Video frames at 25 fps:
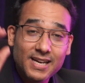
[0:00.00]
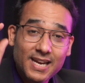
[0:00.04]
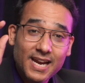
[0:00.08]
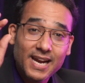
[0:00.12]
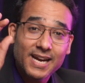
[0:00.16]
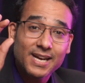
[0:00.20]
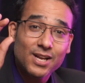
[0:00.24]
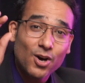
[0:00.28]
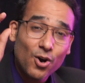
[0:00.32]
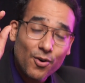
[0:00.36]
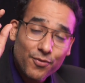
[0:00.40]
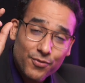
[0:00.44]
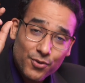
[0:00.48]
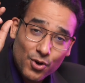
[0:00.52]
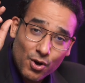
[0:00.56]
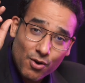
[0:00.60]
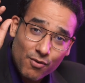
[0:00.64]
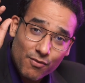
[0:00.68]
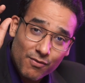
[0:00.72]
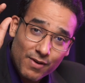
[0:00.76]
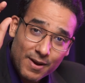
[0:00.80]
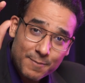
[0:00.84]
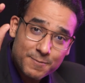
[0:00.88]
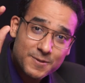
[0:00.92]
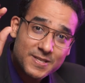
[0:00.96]
the data of
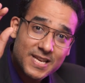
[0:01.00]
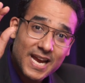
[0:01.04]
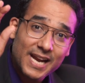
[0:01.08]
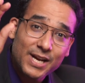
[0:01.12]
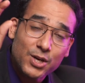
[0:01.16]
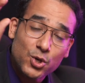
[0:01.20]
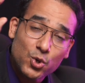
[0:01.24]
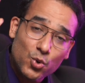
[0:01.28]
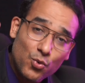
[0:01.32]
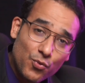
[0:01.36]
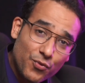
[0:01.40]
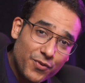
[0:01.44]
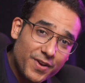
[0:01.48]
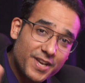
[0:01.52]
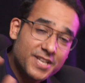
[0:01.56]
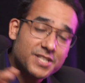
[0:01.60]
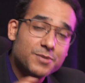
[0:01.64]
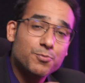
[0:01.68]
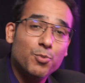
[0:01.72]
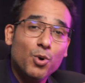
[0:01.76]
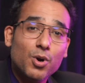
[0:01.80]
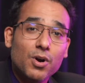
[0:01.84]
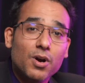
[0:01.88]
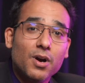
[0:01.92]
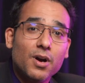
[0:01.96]
your website to
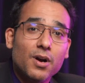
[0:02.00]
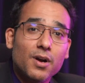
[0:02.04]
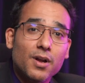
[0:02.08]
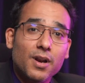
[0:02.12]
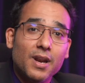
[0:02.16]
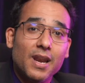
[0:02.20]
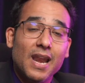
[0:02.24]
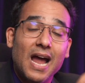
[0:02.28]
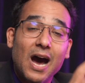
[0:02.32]
Facebook,